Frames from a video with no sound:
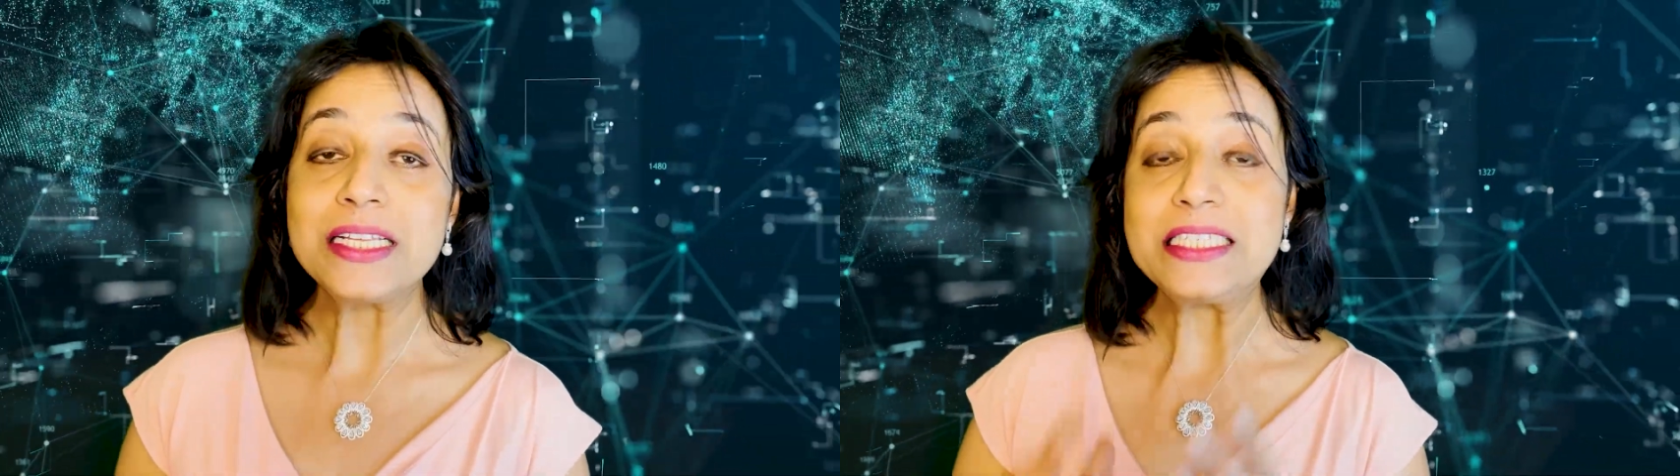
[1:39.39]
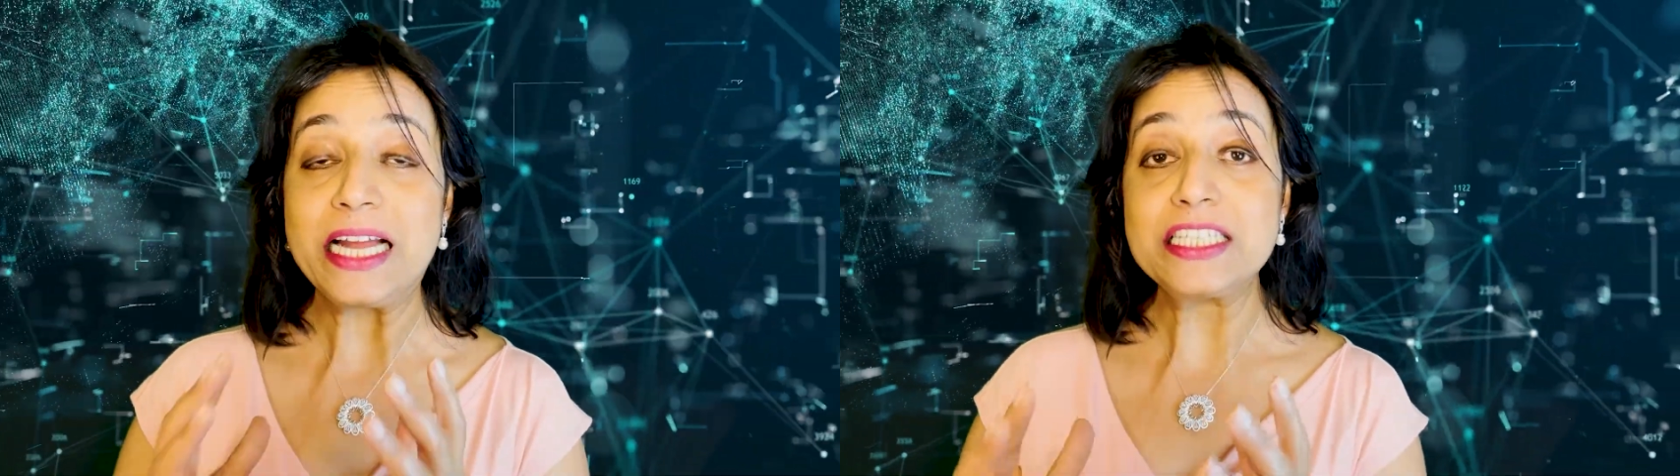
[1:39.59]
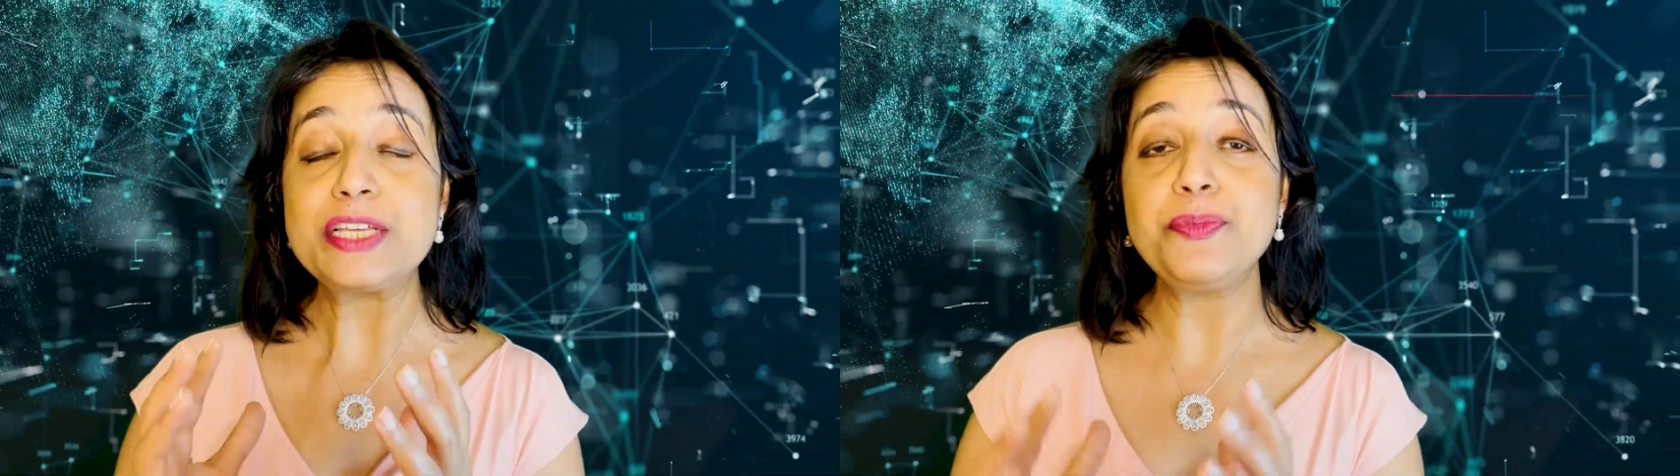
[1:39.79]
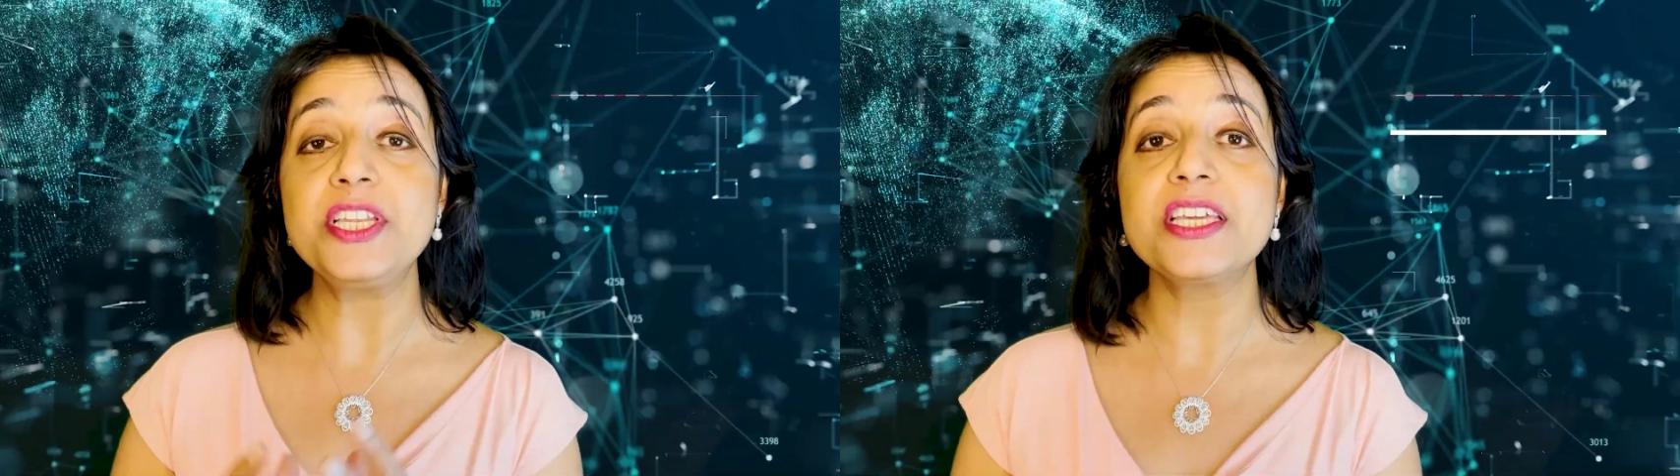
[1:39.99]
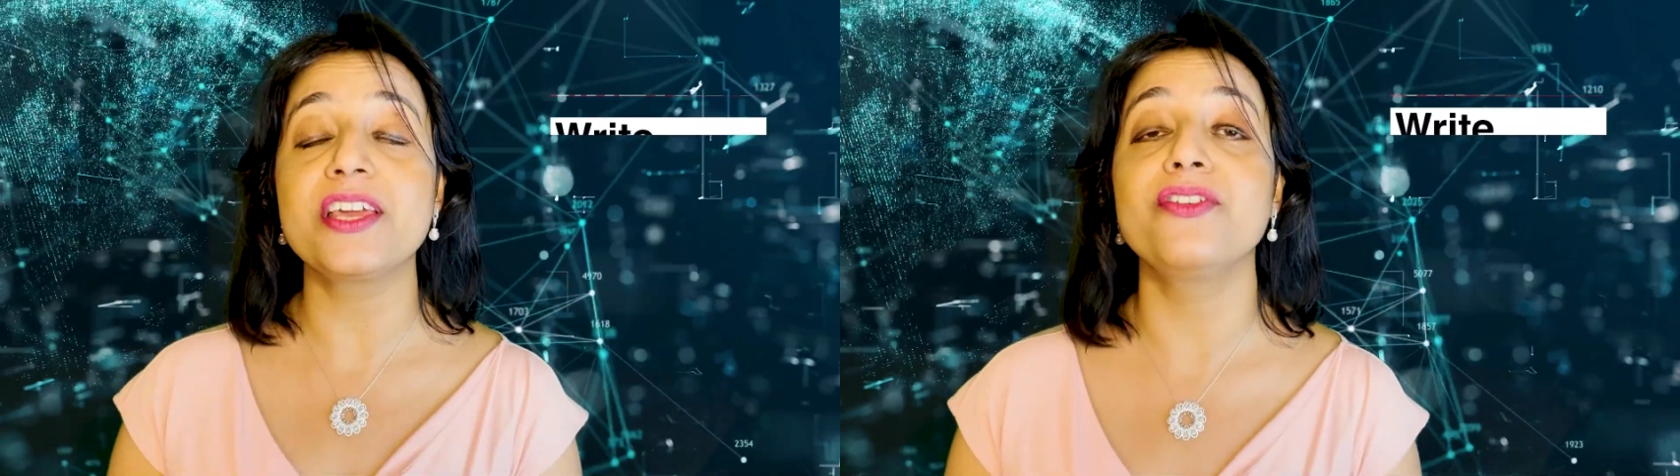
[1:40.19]

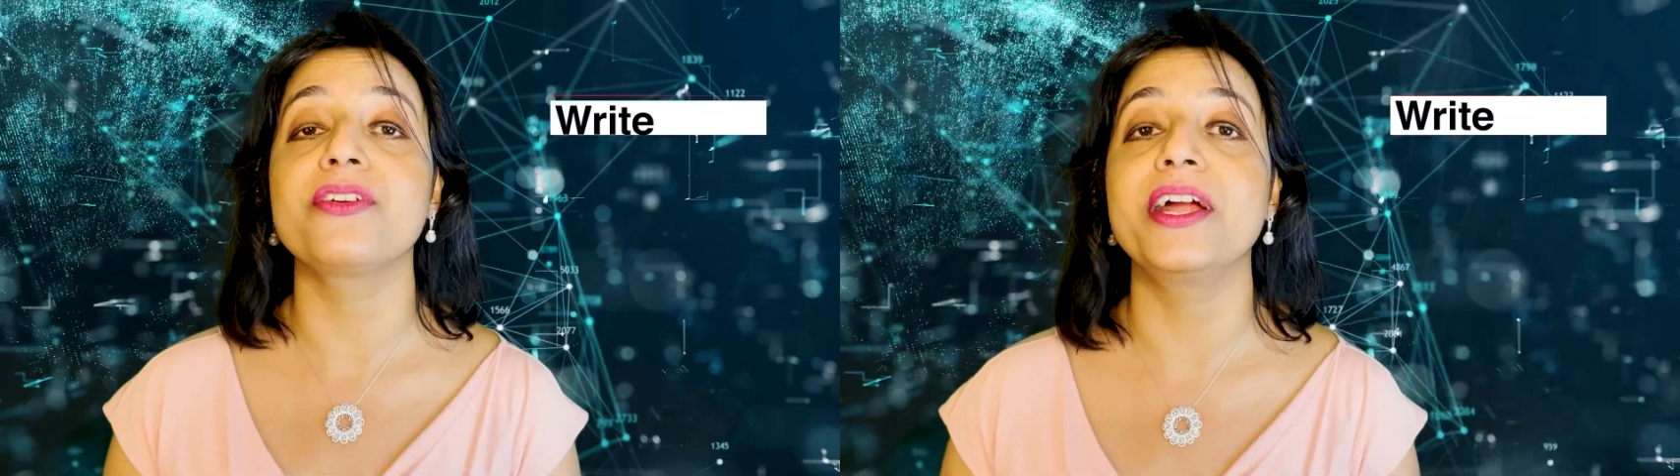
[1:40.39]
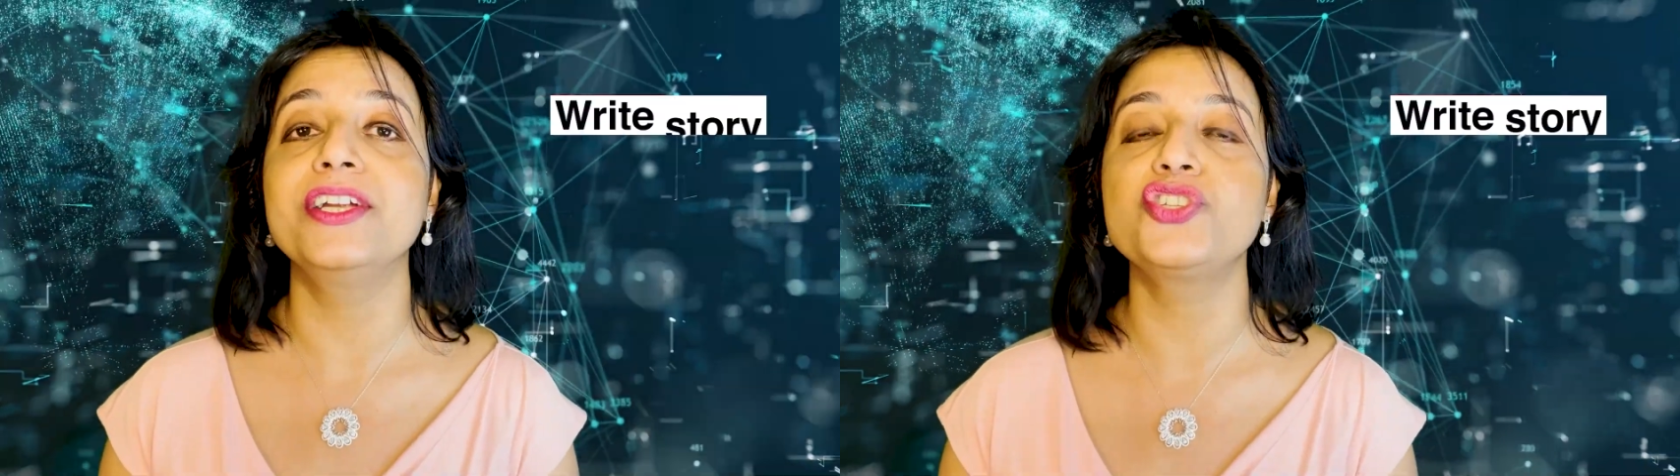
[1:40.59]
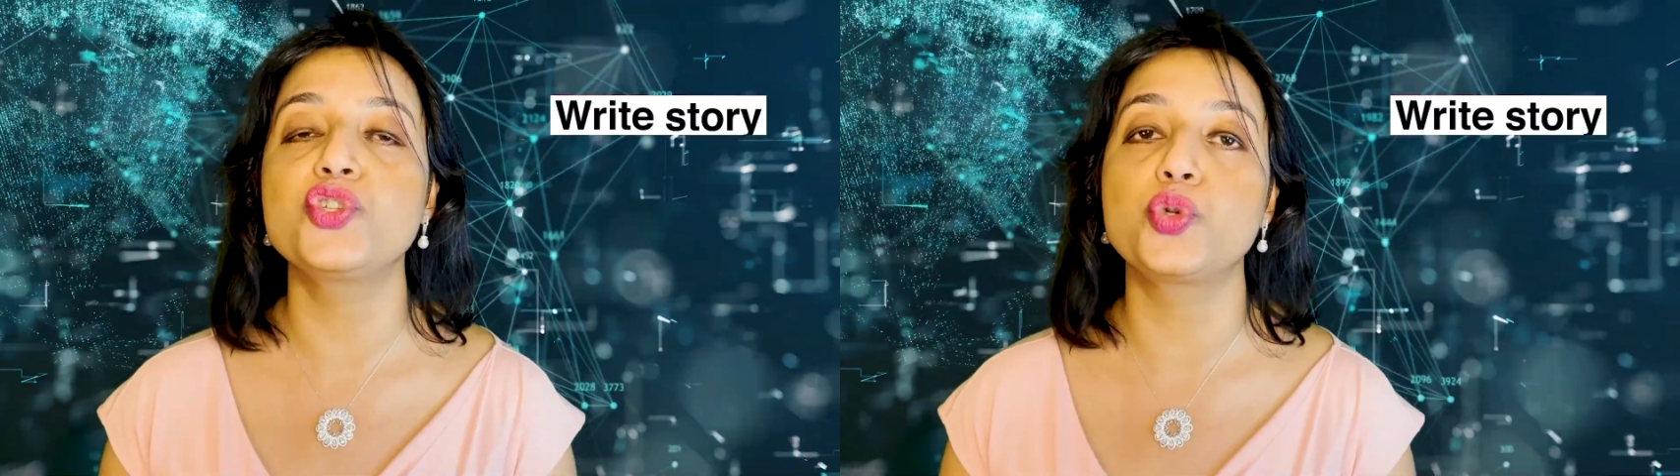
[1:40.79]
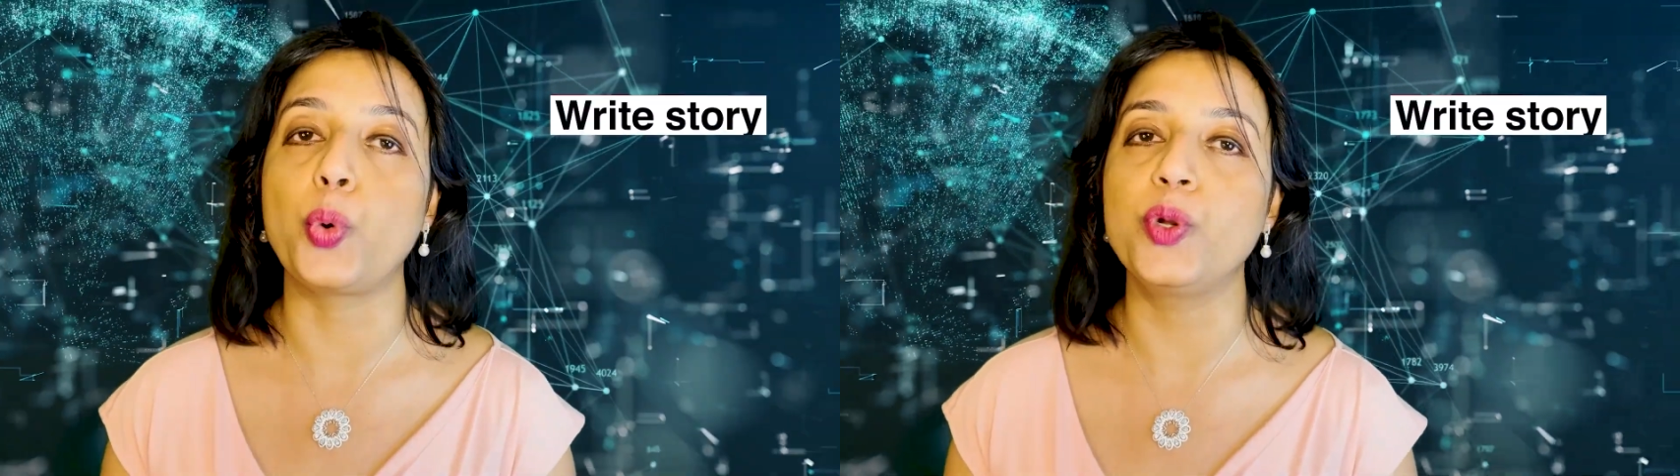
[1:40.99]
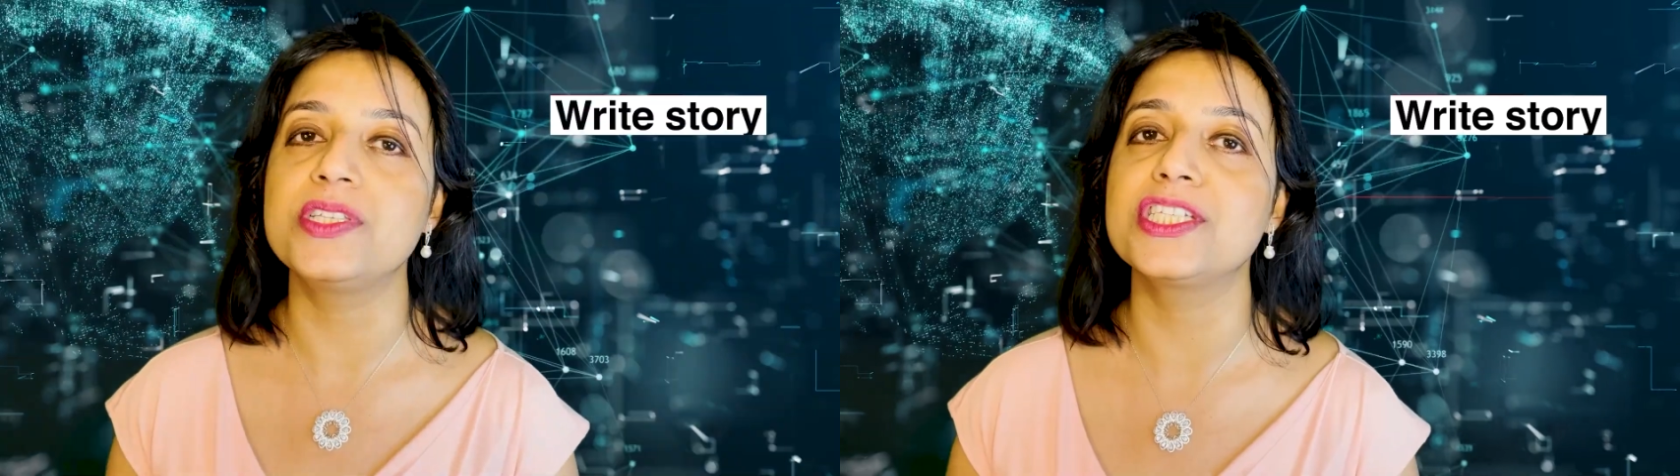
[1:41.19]
ChatGPT can write stories,